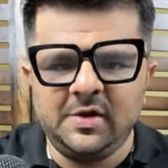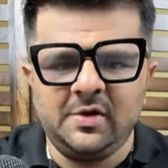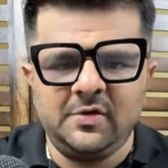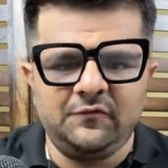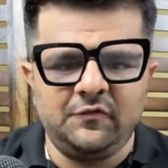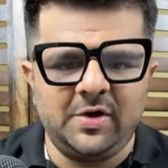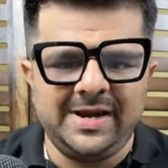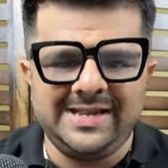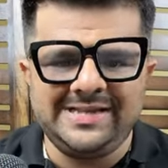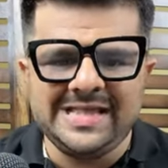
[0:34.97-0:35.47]

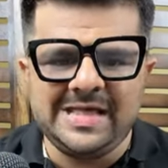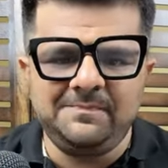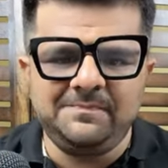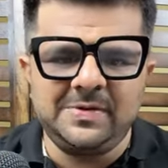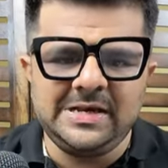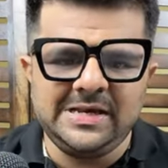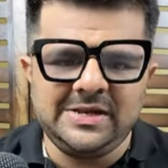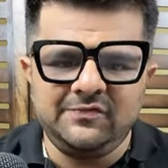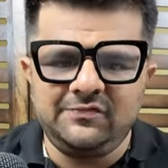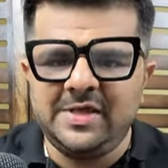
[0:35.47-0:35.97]
For example,
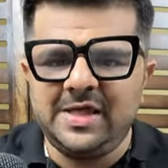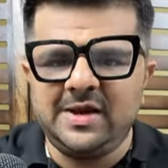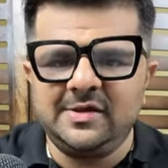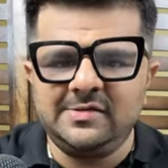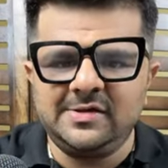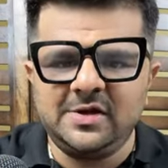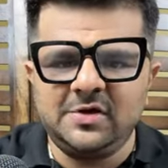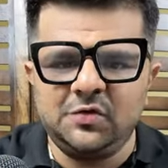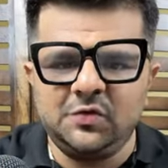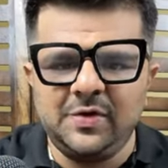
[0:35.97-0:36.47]
if there is
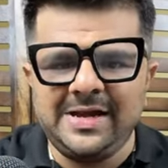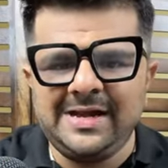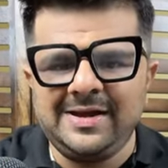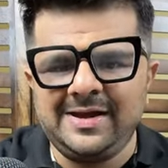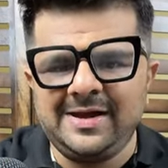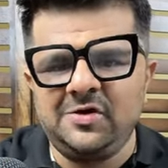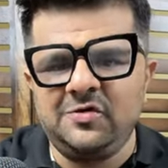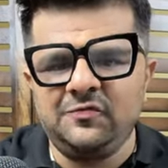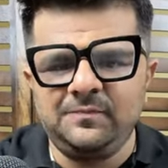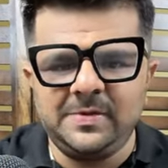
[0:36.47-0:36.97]
a growing
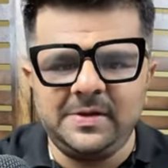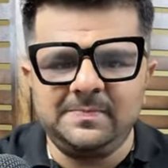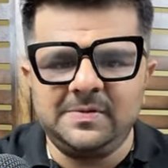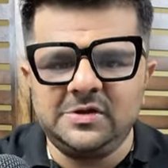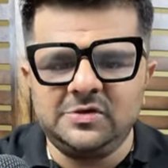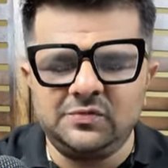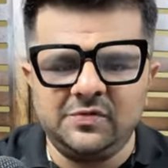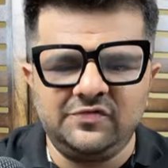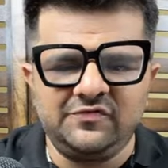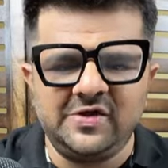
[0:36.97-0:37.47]
trend of people
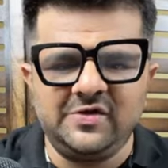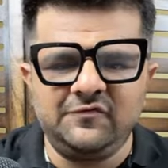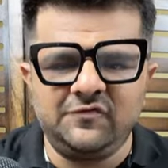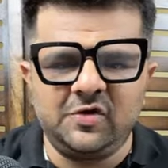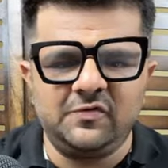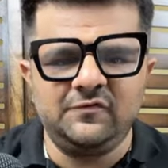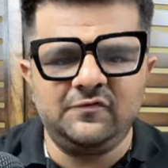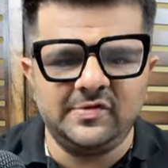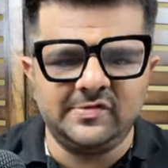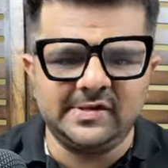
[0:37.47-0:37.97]
switching
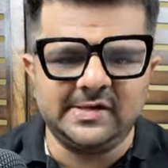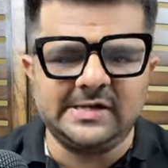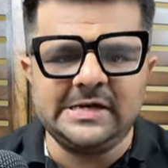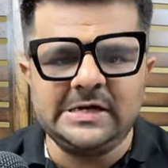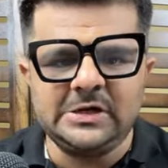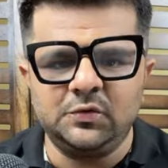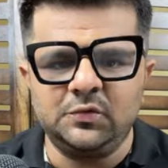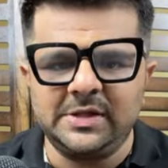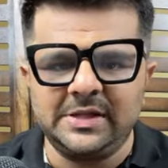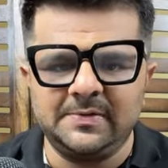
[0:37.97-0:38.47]
from physical
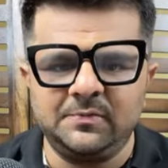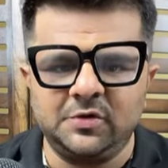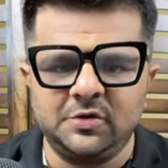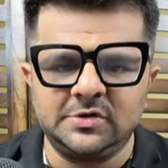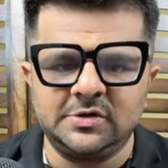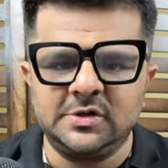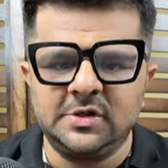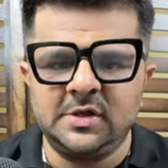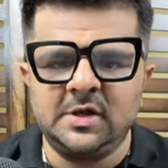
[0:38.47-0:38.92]
to ebooks.